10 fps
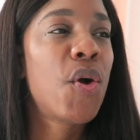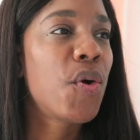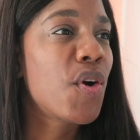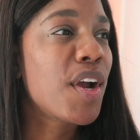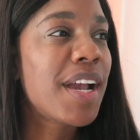
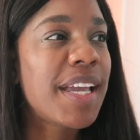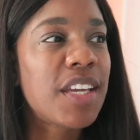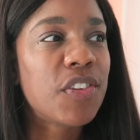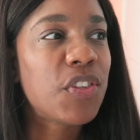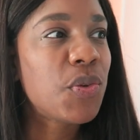or
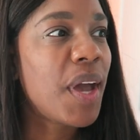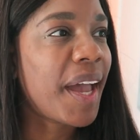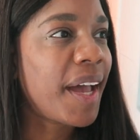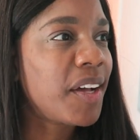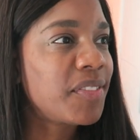if you
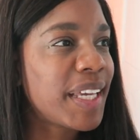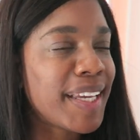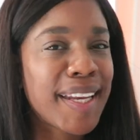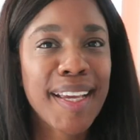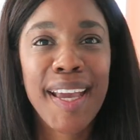have
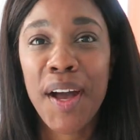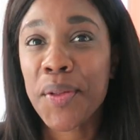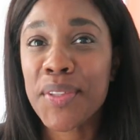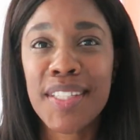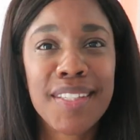like an
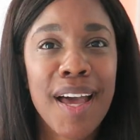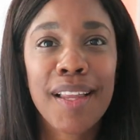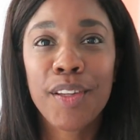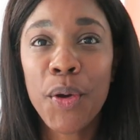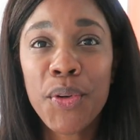account that's
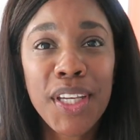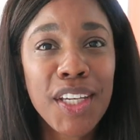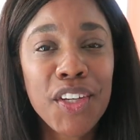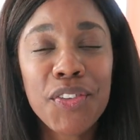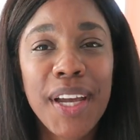not
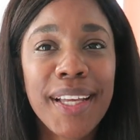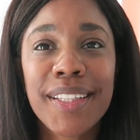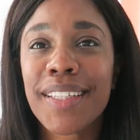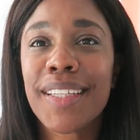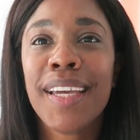loading
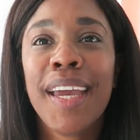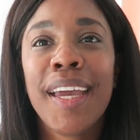correctly,